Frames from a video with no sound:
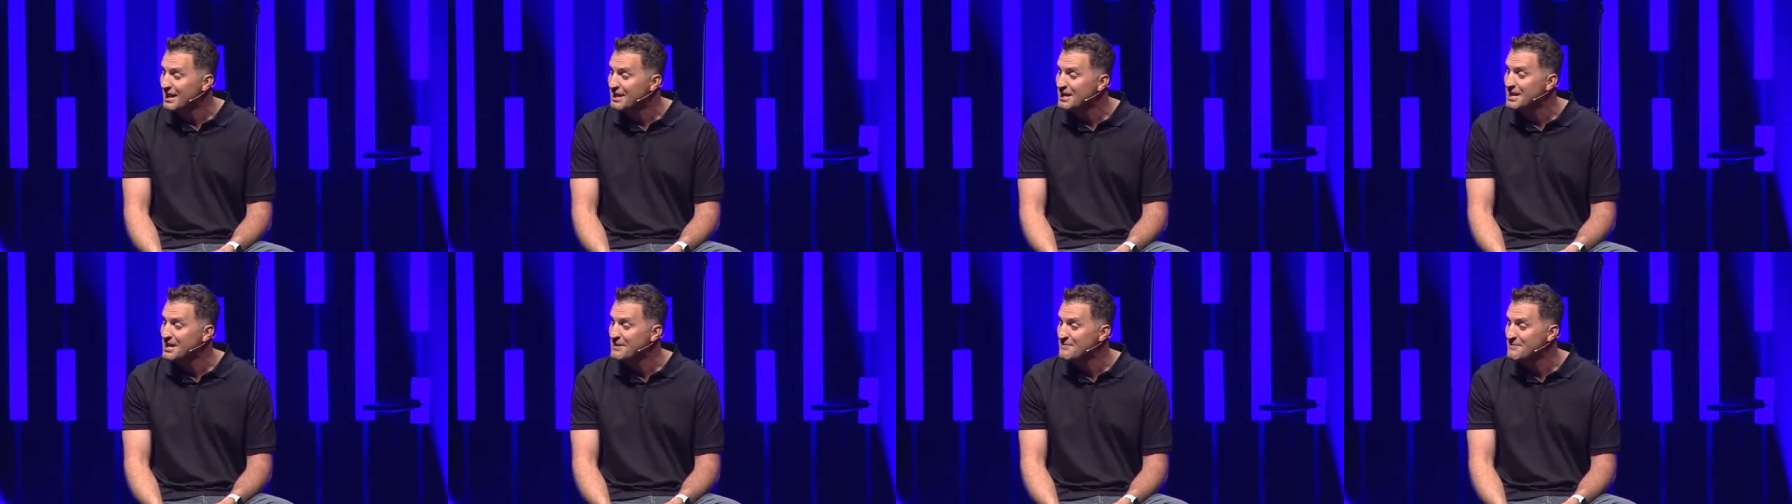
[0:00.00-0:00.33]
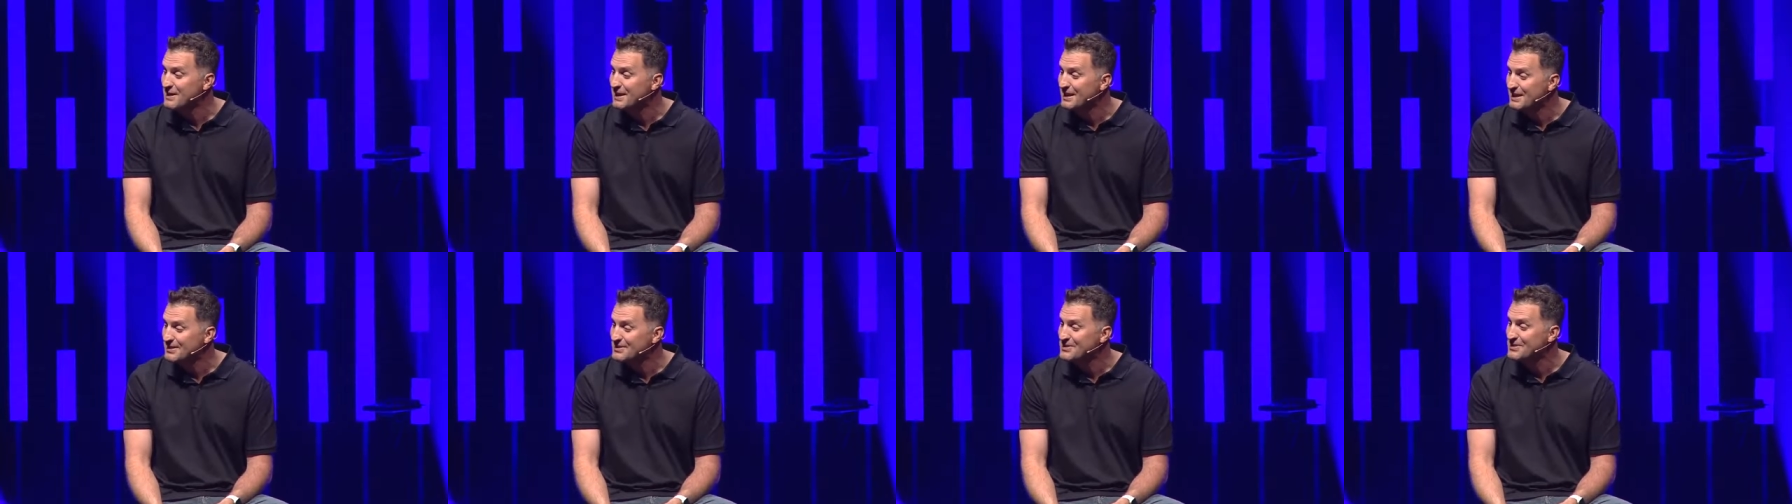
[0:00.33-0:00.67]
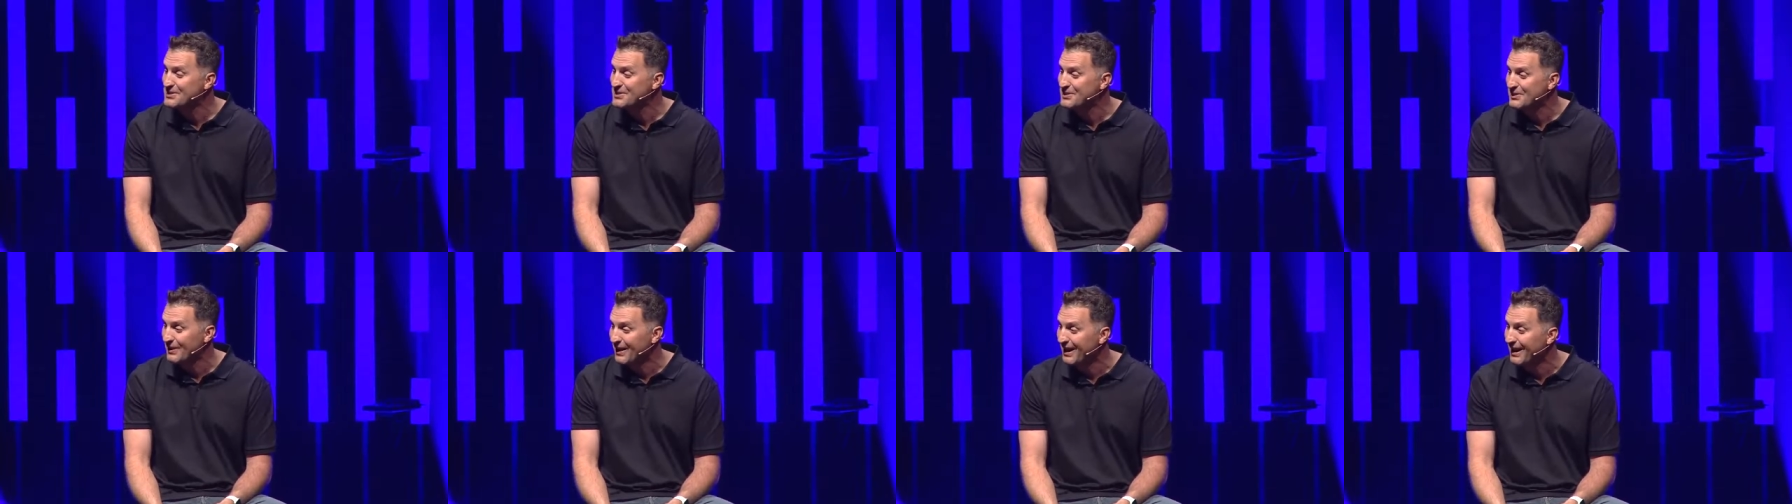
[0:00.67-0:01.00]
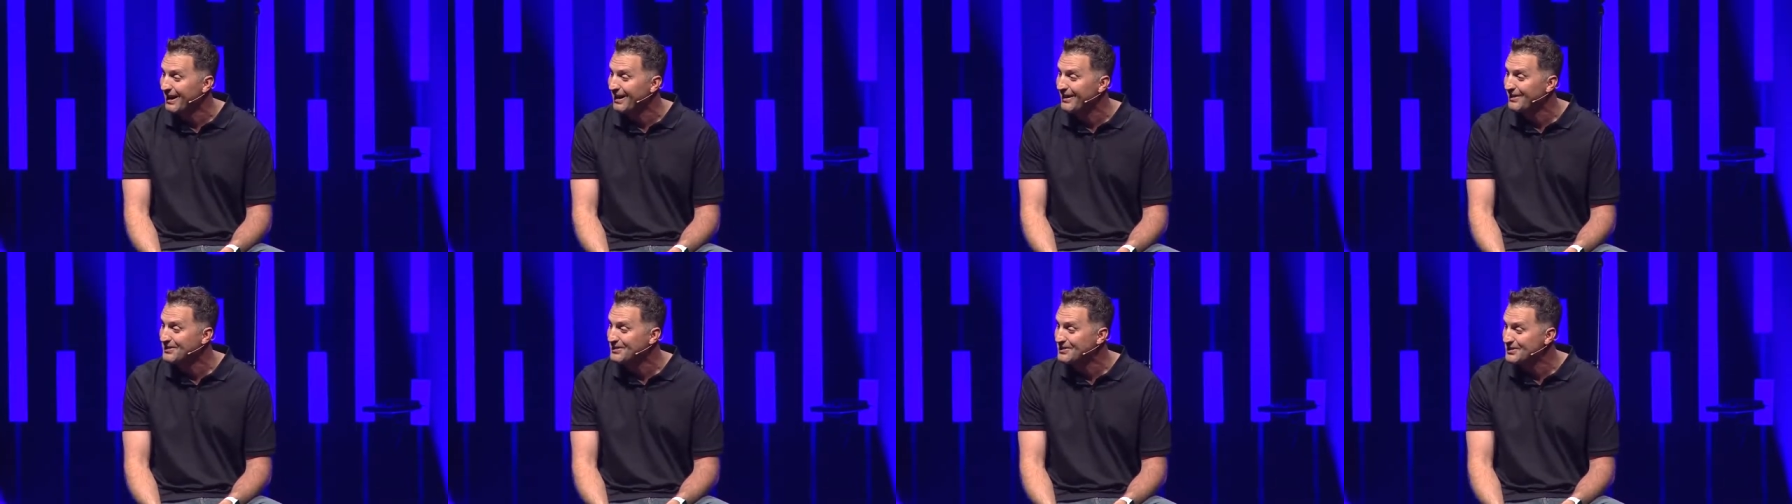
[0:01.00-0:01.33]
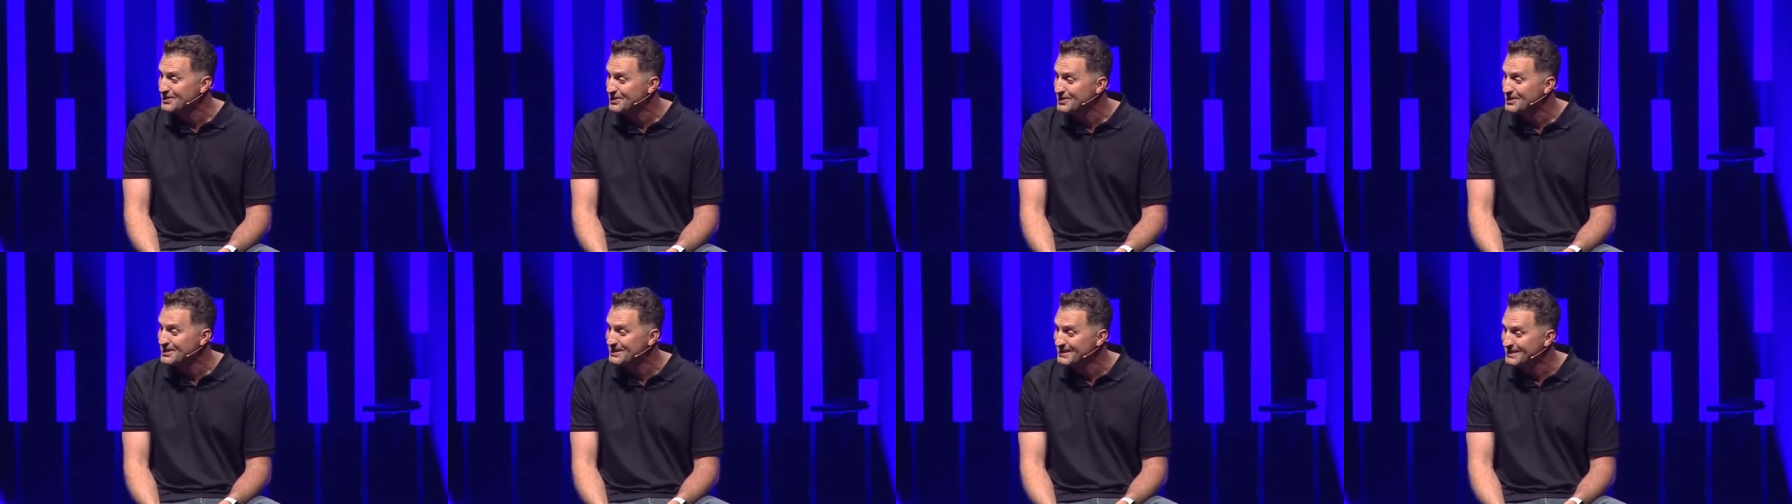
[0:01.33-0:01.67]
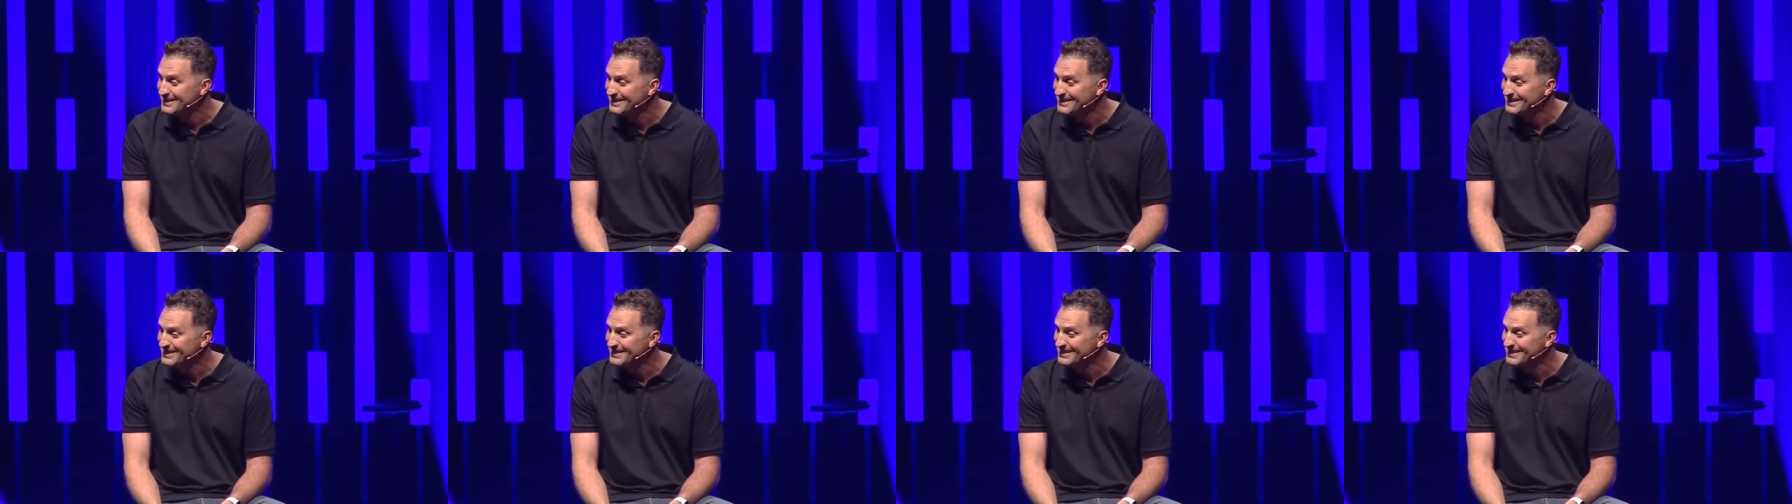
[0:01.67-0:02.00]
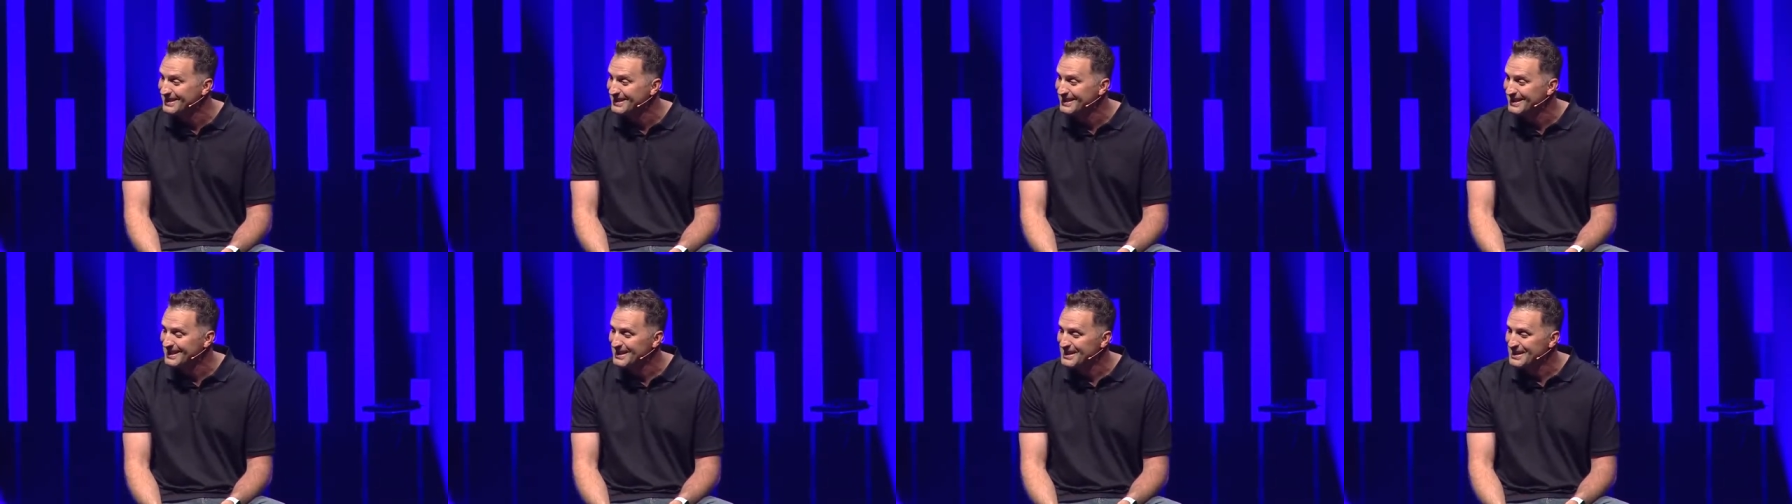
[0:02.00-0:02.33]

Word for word: and he begins to cry out to Jesus.